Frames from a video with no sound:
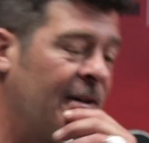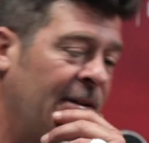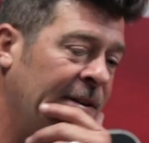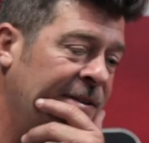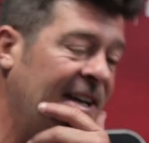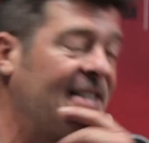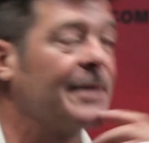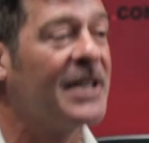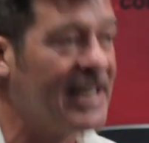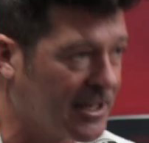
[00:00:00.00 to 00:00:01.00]
The, the exact same
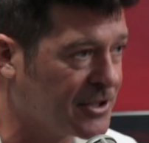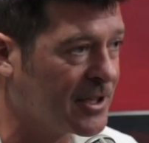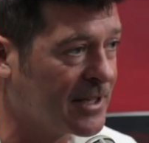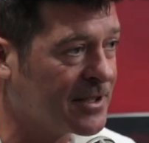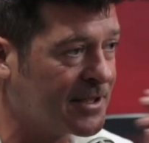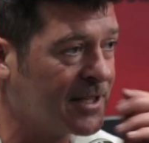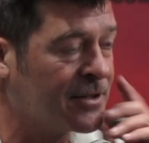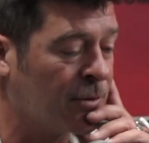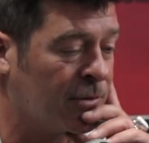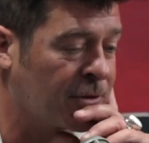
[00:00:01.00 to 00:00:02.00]
connection, I yeah. should say,
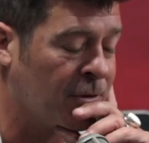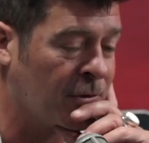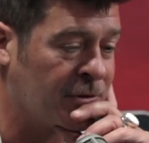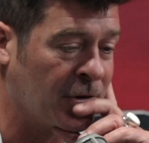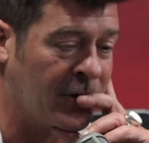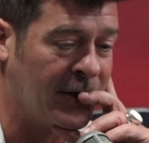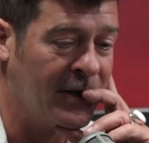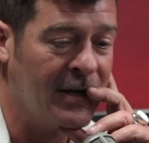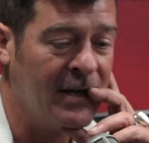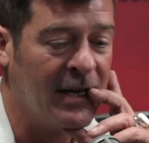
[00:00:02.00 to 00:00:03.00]
to to her journey.
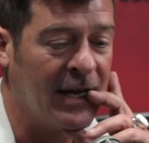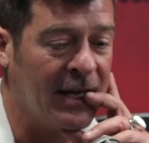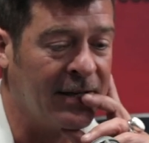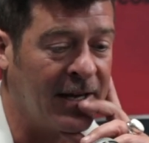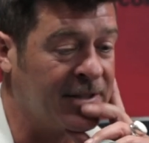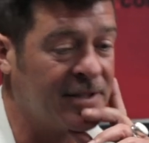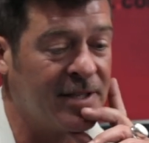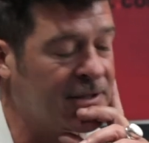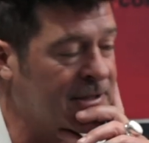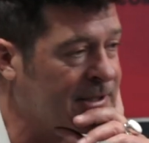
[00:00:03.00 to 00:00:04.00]
And I just
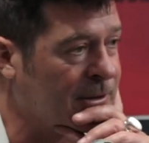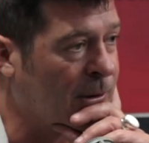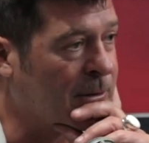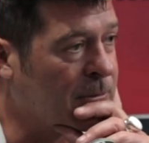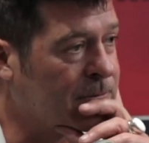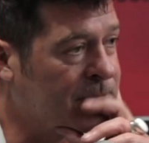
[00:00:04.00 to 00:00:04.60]
think she's incredible.